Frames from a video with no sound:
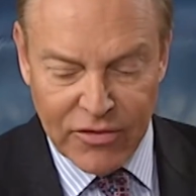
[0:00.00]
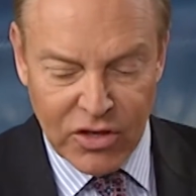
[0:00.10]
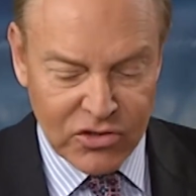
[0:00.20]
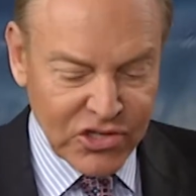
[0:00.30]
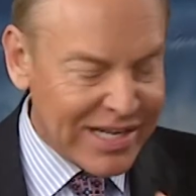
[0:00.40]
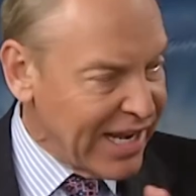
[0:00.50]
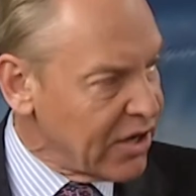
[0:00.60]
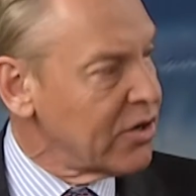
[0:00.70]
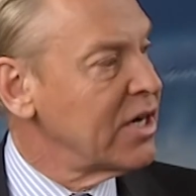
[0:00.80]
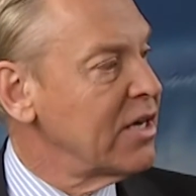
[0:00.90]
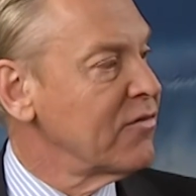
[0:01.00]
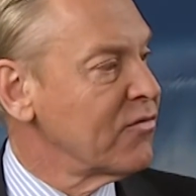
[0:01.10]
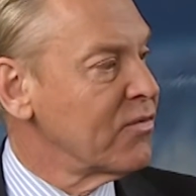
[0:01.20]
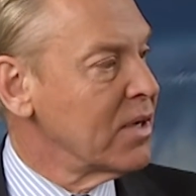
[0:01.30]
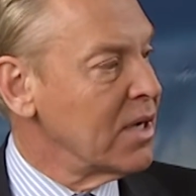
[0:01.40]
there's a narrative,
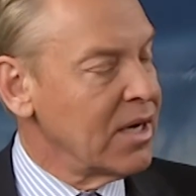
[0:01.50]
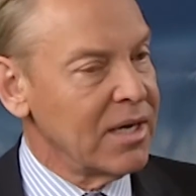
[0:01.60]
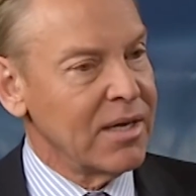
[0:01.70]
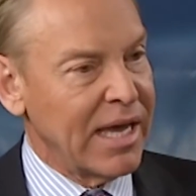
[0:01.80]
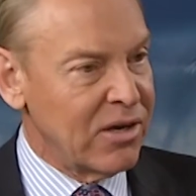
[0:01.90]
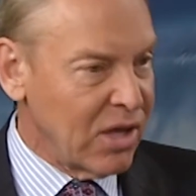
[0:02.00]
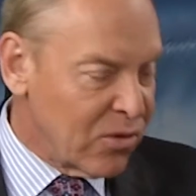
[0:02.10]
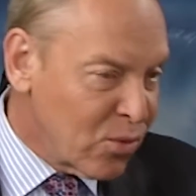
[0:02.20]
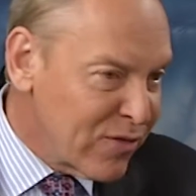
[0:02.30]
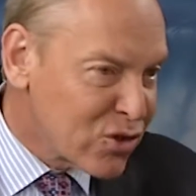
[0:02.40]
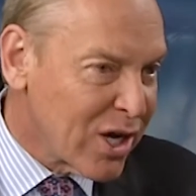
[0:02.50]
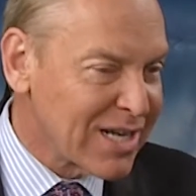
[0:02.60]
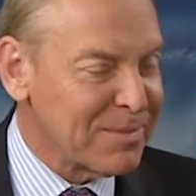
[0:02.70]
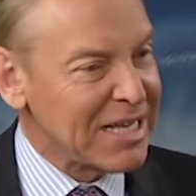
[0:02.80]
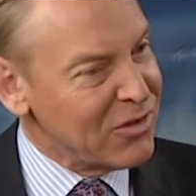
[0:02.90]
and we've
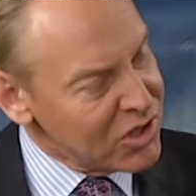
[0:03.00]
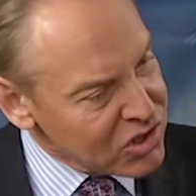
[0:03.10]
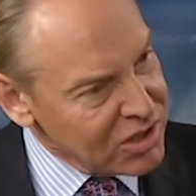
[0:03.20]
talked about this,